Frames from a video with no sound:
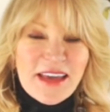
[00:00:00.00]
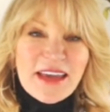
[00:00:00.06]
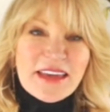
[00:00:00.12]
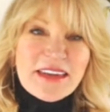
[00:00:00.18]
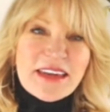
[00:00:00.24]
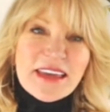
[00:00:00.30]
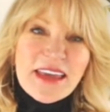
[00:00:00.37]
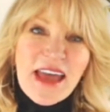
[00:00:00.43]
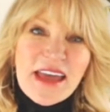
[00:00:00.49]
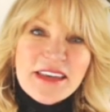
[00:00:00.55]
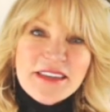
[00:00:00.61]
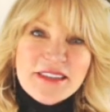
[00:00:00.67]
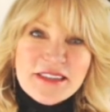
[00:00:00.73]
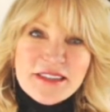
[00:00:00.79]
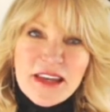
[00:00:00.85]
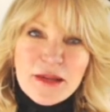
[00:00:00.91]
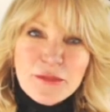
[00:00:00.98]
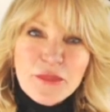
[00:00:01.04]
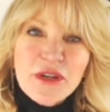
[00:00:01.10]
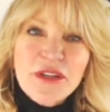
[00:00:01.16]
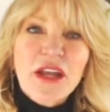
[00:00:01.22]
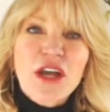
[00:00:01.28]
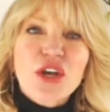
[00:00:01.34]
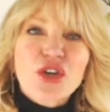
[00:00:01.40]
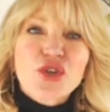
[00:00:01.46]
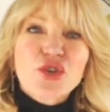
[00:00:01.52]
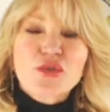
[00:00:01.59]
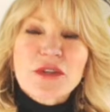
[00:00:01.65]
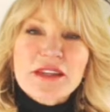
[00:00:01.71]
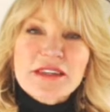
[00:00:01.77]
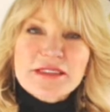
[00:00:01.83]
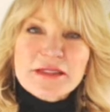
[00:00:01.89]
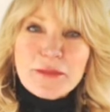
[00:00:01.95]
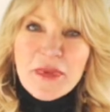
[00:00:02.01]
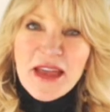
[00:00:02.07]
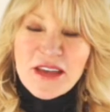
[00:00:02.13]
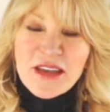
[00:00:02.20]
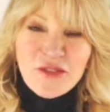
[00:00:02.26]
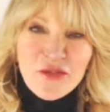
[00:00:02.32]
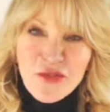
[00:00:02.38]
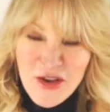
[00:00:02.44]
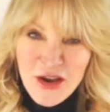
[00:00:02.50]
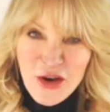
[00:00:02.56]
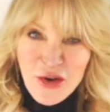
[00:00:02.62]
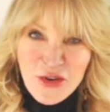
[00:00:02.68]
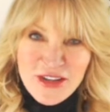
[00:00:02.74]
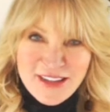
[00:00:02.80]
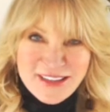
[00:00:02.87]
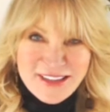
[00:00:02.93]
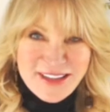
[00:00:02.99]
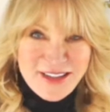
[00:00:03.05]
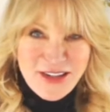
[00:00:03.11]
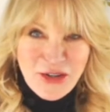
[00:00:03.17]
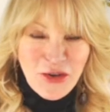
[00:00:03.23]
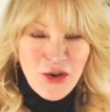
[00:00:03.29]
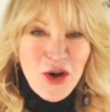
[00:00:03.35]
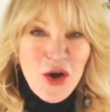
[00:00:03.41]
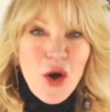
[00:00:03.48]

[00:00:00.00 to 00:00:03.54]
In a case statement, you need to make very clear